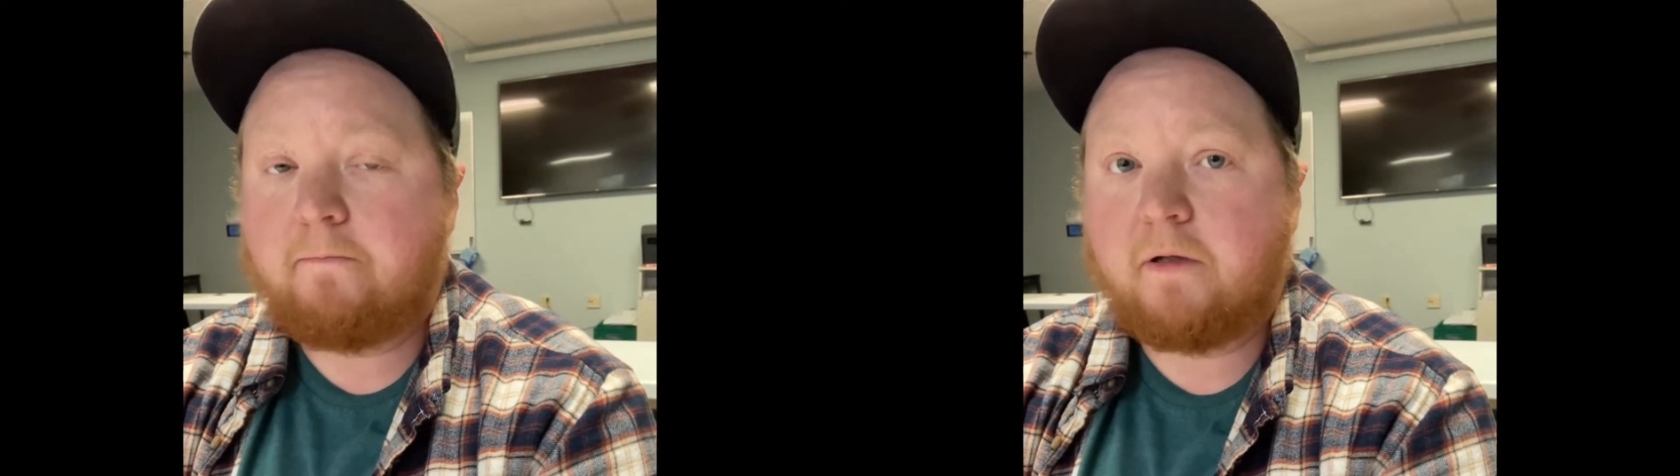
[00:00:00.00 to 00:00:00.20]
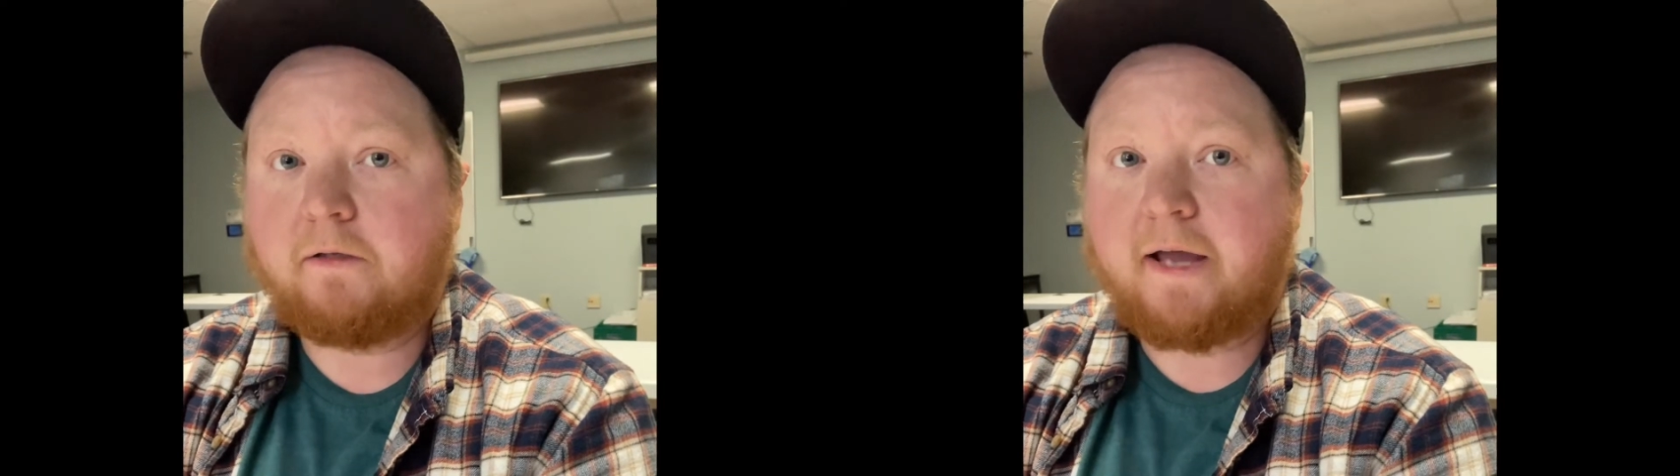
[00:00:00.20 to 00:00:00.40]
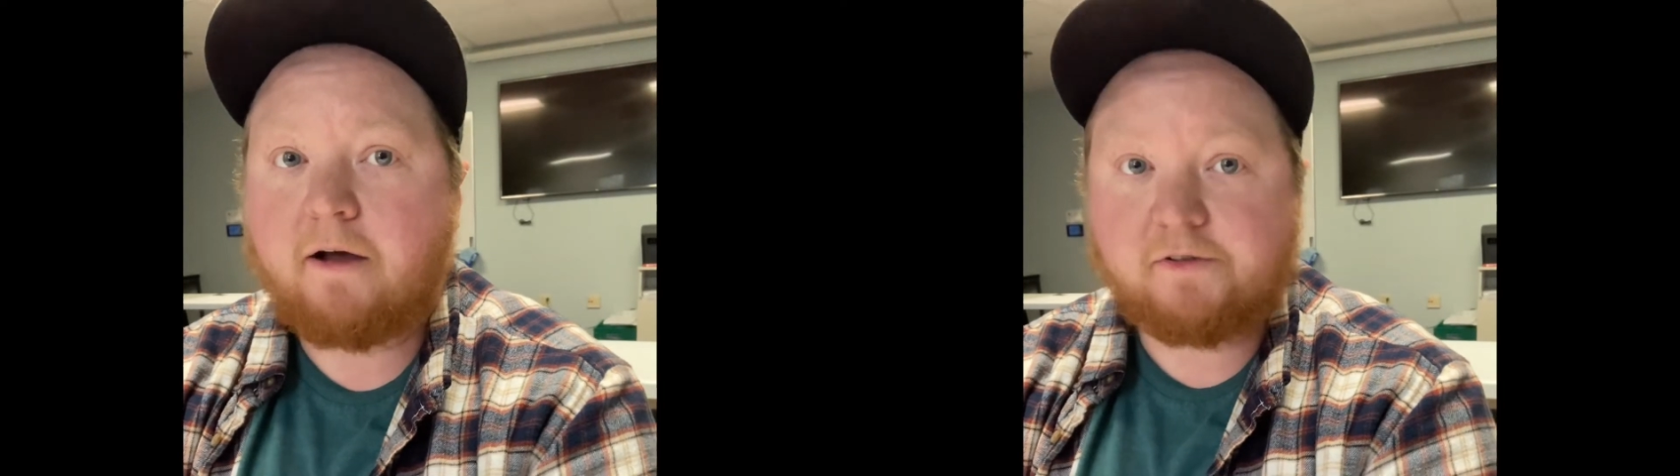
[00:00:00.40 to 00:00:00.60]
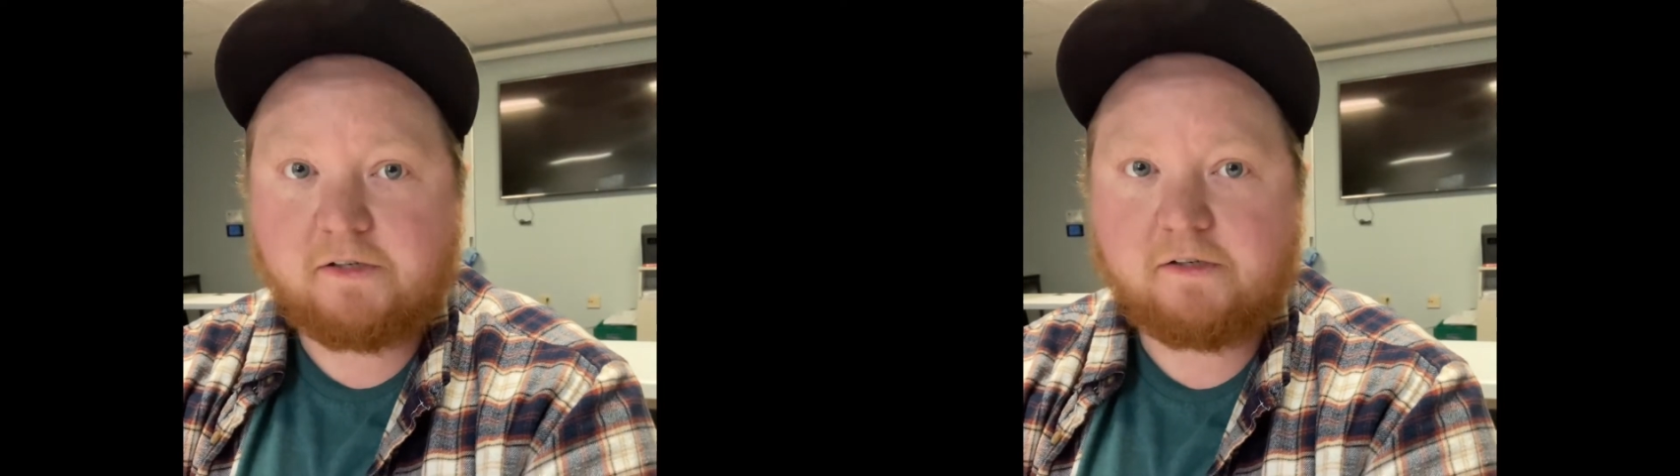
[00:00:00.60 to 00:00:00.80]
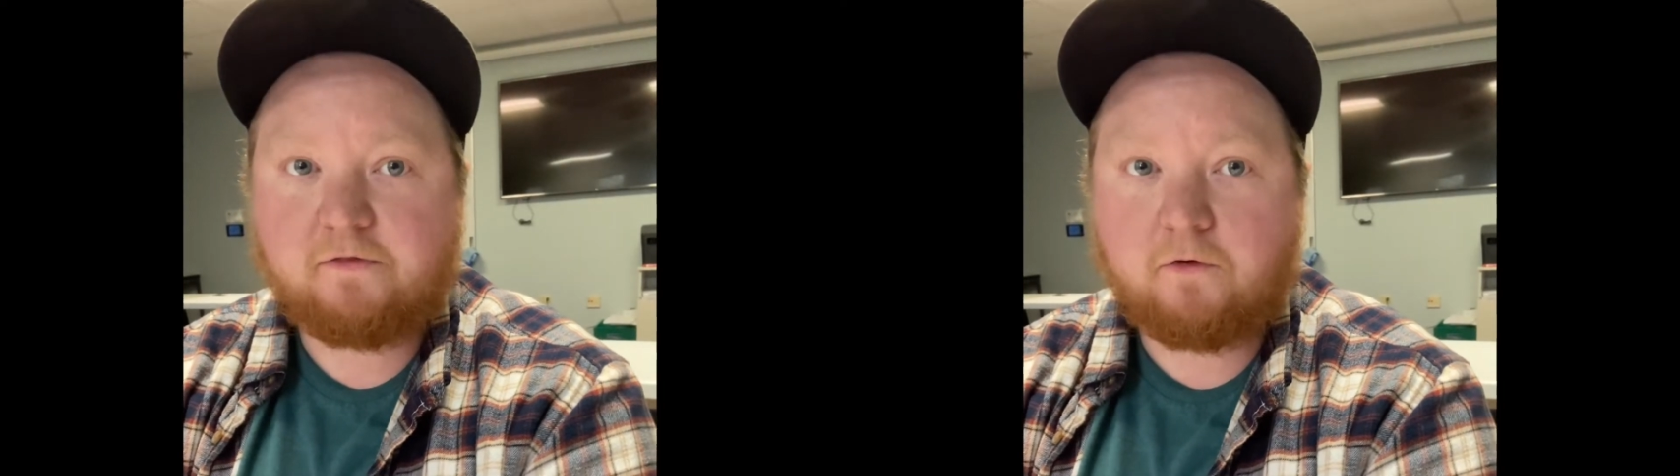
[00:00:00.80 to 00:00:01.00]
build
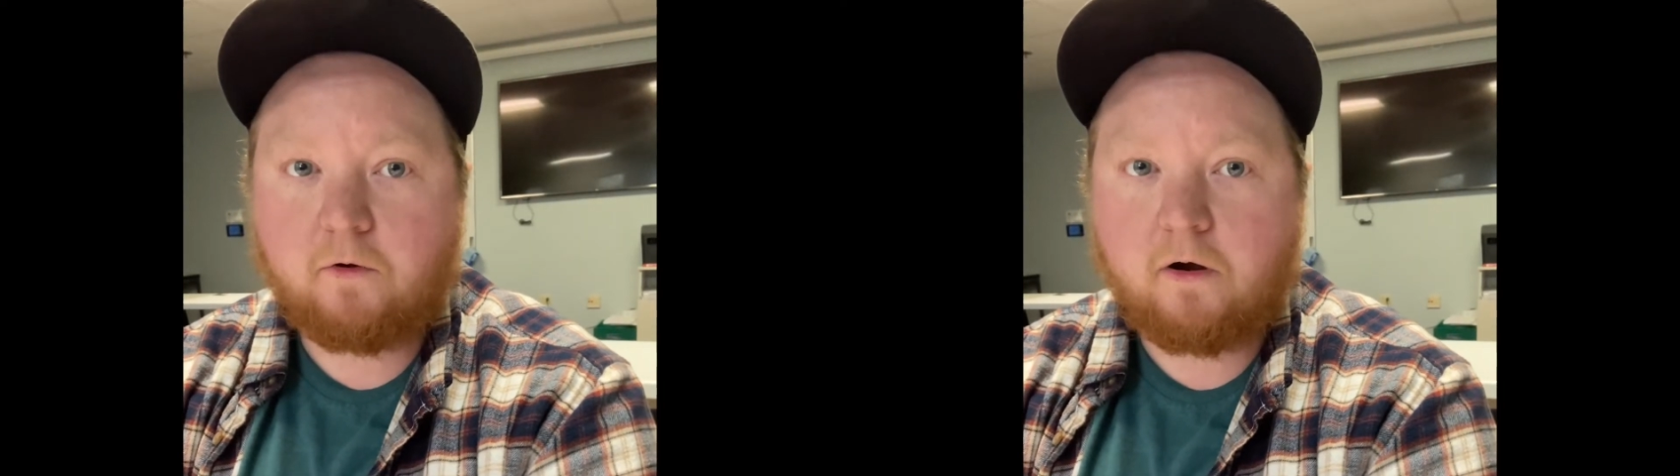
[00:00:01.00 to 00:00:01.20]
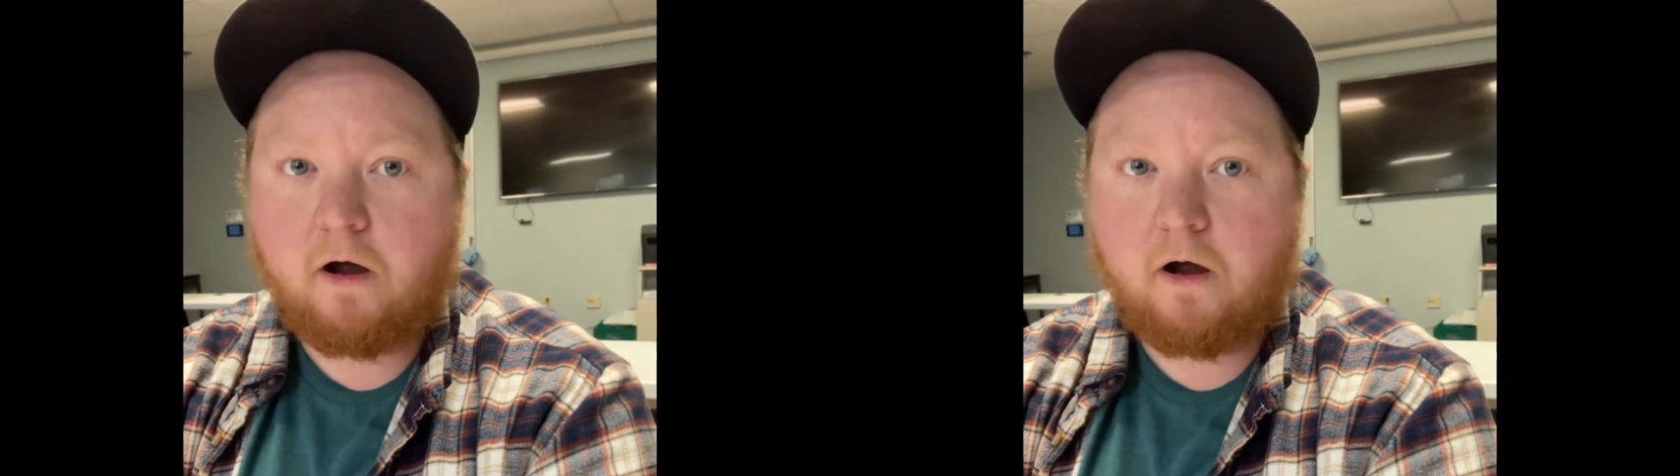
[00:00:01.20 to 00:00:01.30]
houses for